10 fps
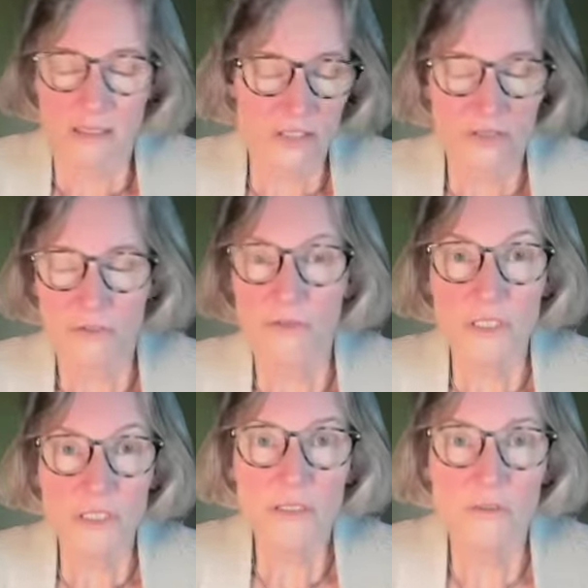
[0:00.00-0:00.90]
they just
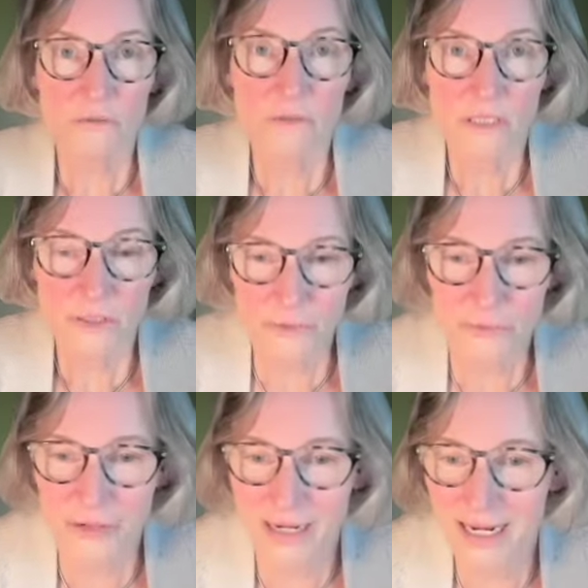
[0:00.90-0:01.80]
continue or they do
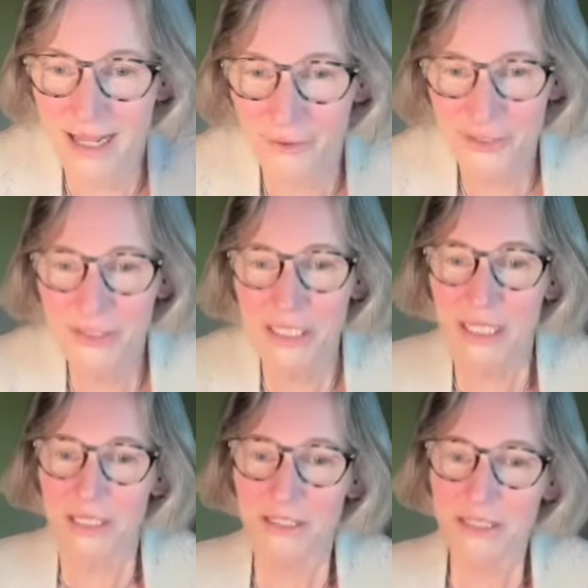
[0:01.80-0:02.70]
cry louder
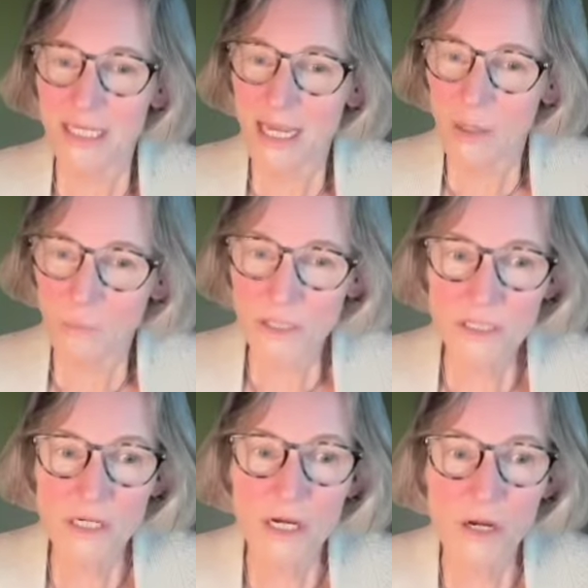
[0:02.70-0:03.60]
and say, "I
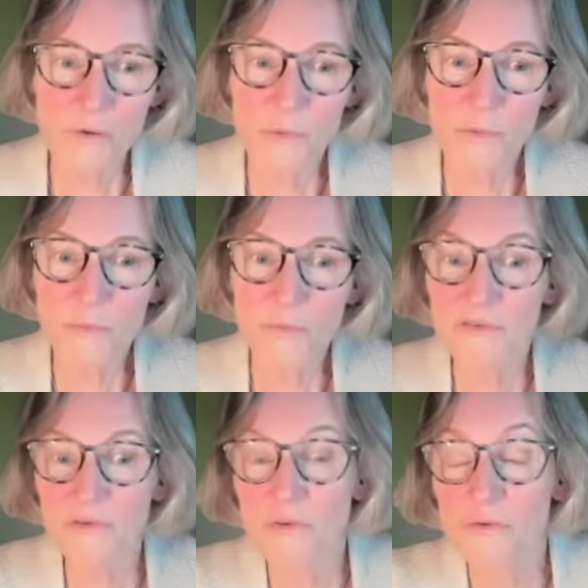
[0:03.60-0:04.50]
wonder how it would be
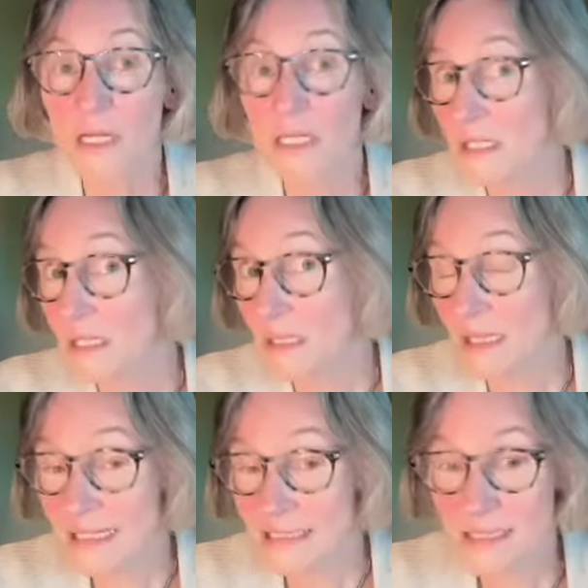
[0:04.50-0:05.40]
if you cried a little
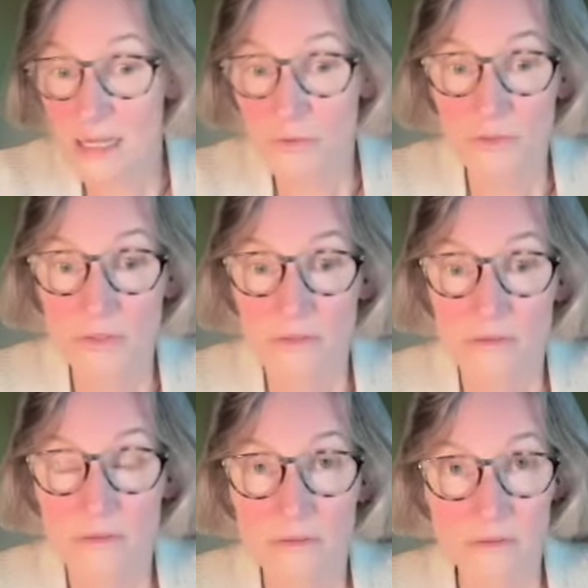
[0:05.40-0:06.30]
less loud.
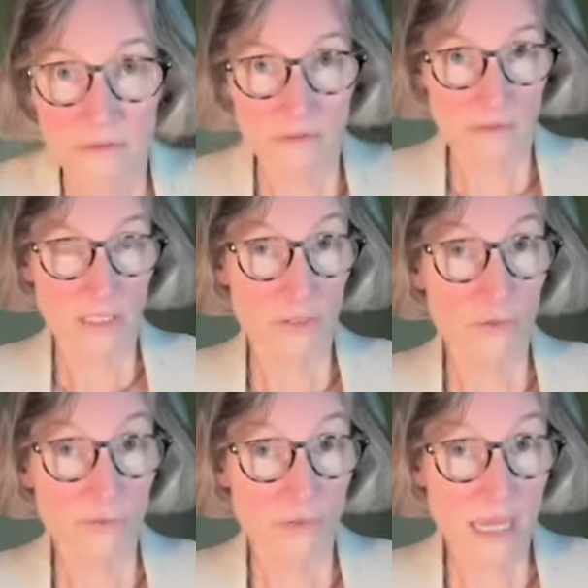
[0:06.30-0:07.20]
Can you
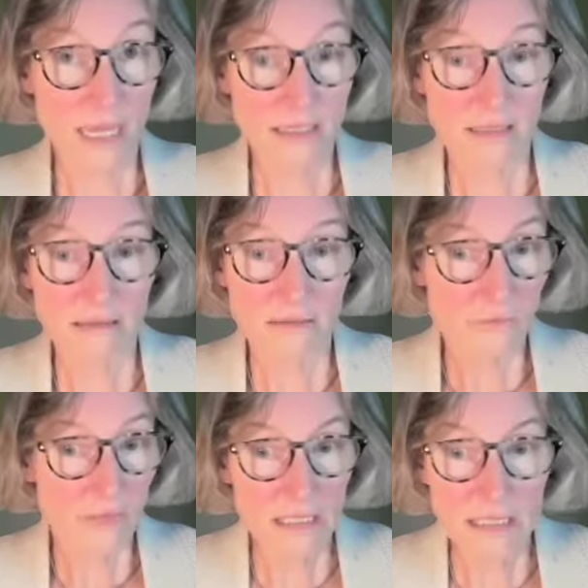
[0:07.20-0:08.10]
do that?
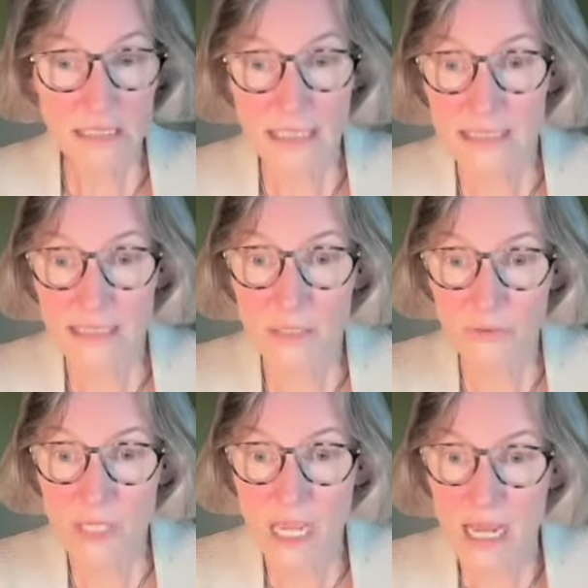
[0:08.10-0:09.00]
Cry a little less
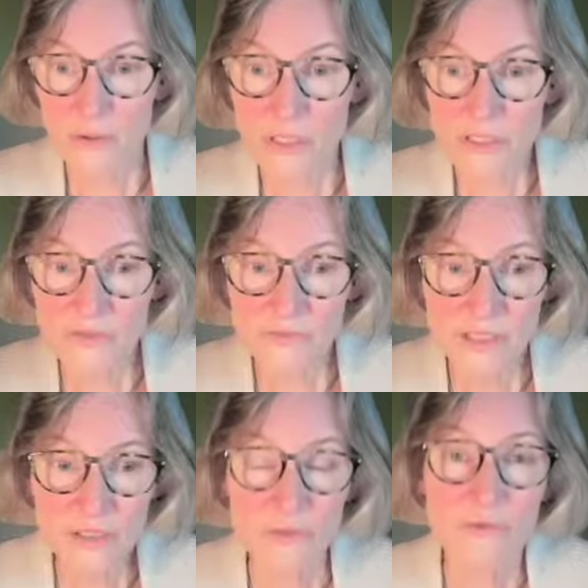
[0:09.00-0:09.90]
loud? How does it
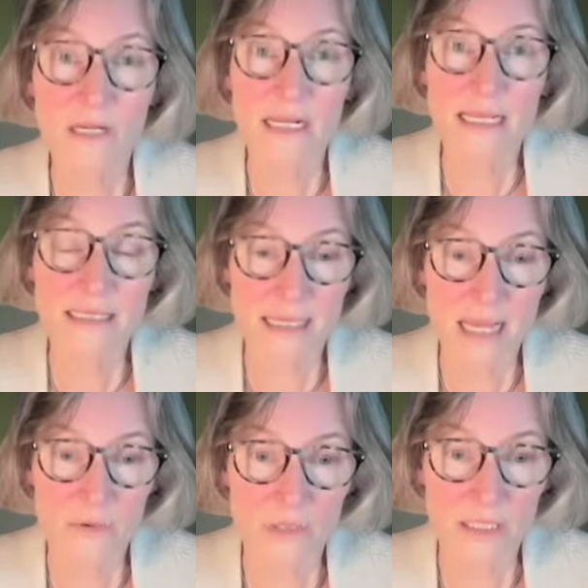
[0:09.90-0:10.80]
feel to cry less
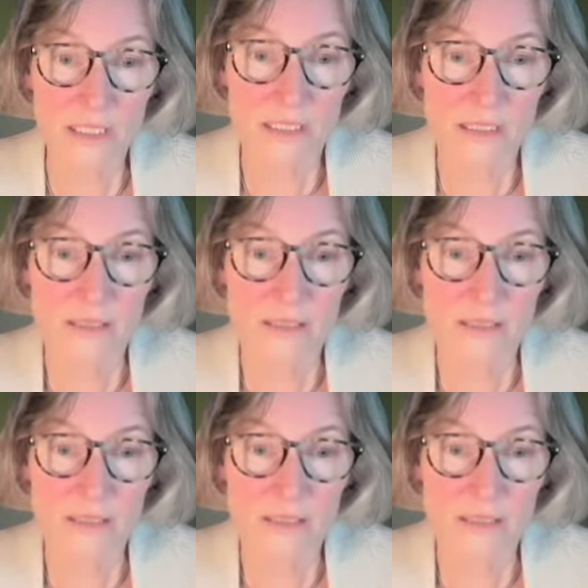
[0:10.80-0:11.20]
loudly?